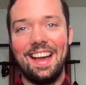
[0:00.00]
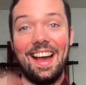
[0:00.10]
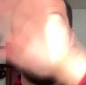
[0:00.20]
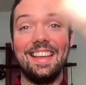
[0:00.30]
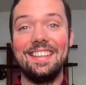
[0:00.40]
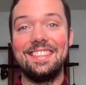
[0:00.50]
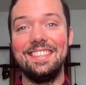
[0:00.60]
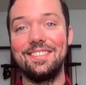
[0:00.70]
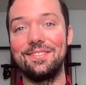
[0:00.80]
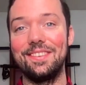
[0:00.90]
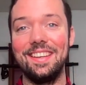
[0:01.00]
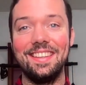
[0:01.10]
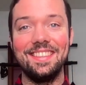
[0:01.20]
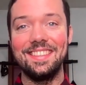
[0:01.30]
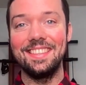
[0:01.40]
Hiya, teacher
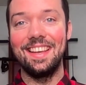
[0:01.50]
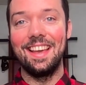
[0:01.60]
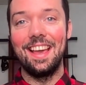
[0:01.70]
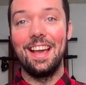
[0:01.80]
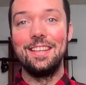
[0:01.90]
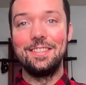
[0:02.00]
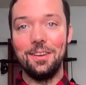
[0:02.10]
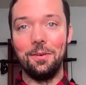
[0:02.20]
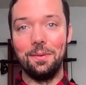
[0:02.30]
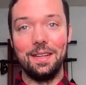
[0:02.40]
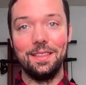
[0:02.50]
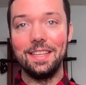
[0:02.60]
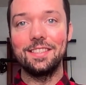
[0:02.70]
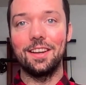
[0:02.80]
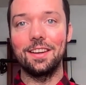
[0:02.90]
friends. So
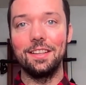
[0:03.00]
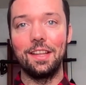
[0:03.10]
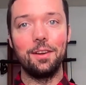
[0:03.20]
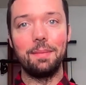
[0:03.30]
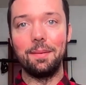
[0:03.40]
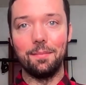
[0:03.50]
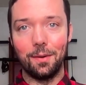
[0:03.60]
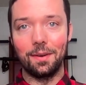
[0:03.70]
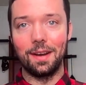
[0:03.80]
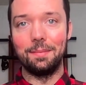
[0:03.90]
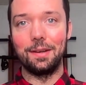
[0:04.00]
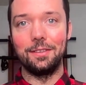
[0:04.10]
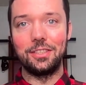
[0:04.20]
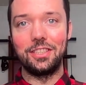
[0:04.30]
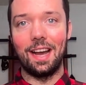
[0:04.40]
let's talk a little bit more
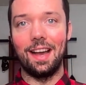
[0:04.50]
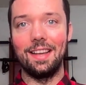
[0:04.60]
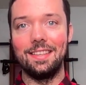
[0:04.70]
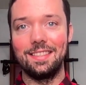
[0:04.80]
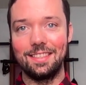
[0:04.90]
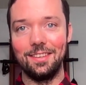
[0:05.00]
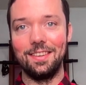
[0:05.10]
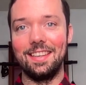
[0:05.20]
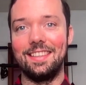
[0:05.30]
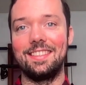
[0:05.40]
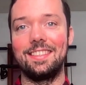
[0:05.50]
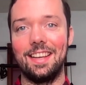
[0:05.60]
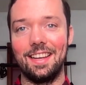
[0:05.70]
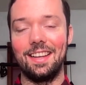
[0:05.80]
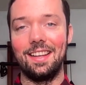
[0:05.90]
about shy students.
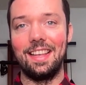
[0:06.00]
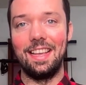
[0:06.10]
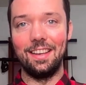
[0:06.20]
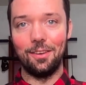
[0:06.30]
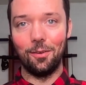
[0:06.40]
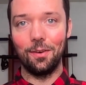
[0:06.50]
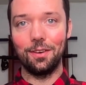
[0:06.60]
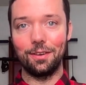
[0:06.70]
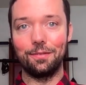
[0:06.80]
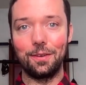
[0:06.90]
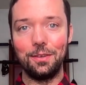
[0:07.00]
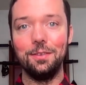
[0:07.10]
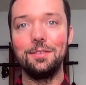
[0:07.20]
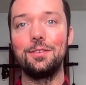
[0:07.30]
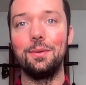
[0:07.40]
In order for
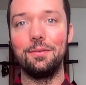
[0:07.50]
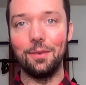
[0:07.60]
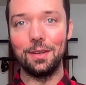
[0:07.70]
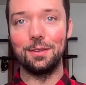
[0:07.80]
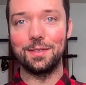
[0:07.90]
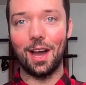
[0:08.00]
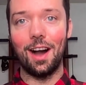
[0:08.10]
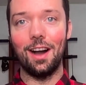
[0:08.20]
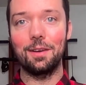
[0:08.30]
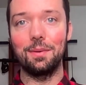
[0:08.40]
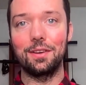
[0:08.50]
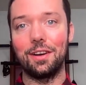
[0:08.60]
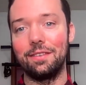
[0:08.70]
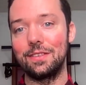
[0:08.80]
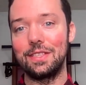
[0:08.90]
you to avoid those awkward
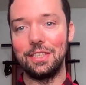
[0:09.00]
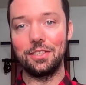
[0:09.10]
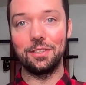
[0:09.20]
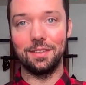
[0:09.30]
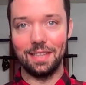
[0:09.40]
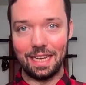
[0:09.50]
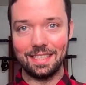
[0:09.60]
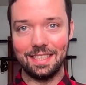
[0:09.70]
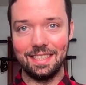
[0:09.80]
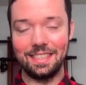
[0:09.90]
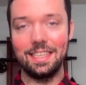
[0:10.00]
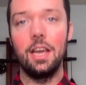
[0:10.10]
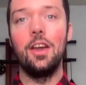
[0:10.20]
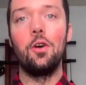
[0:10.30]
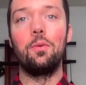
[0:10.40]
conversational lessons
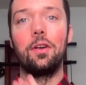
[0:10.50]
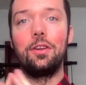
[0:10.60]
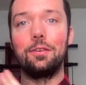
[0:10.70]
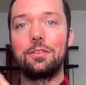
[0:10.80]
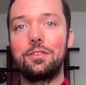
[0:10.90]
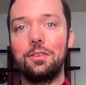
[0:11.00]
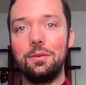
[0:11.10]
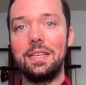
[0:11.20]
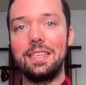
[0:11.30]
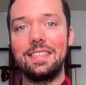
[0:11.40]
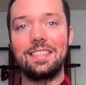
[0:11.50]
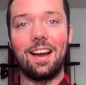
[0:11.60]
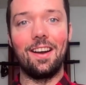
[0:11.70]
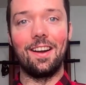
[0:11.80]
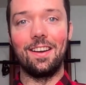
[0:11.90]
where your students
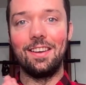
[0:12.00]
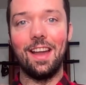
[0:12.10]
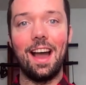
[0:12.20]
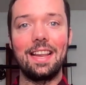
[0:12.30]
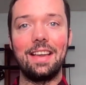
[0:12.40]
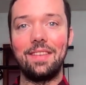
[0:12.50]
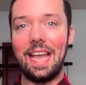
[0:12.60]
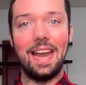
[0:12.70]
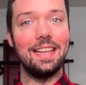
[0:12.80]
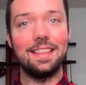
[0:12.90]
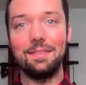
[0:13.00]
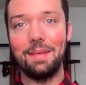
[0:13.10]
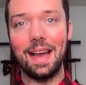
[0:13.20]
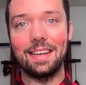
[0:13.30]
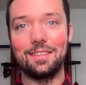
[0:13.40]
are not giving anything
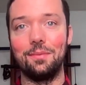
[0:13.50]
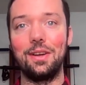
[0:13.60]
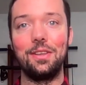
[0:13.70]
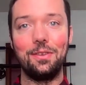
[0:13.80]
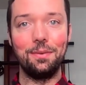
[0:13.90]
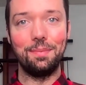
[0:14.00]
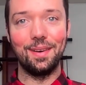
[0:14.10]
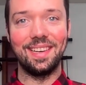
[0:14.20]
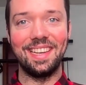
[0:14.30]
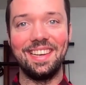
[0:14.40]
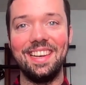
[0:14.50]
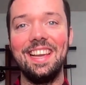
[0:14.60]
back to what you put in,